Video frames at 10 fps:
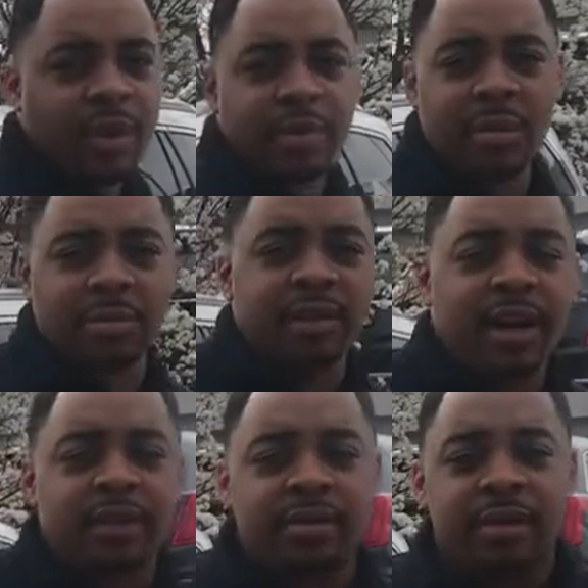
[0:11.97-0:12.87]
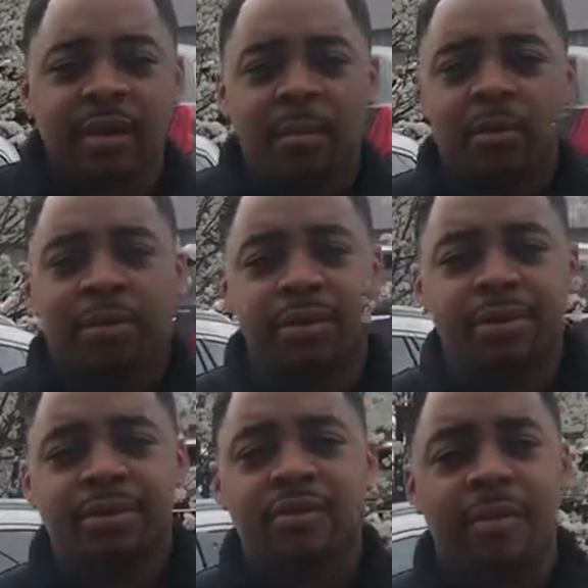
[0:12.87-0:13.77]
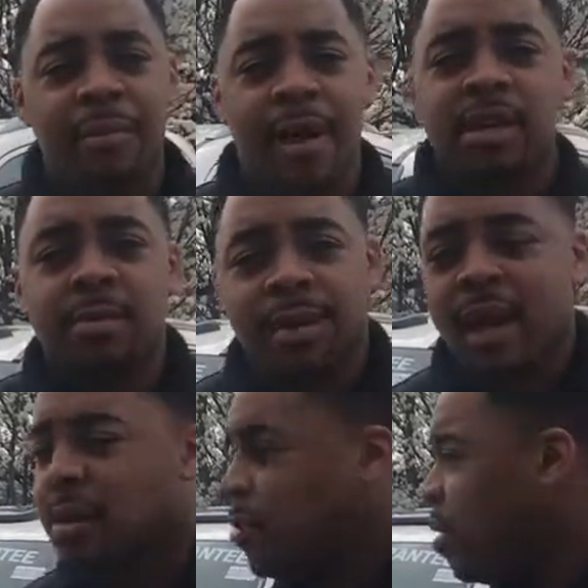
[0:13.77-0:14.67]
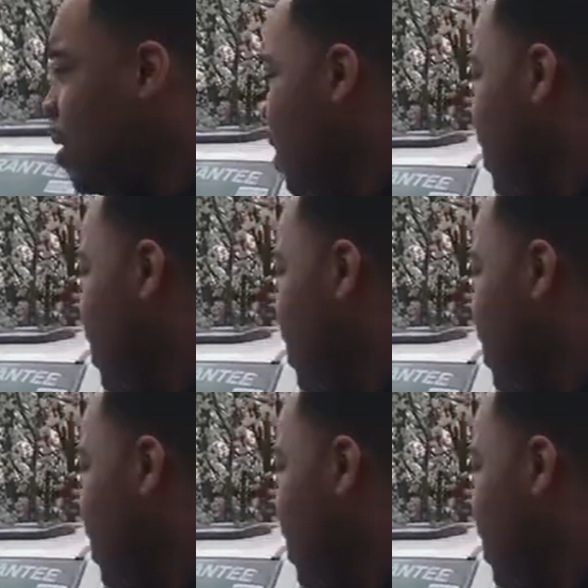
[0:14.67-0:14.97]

rim comes standard, Bluetooth and backup camera.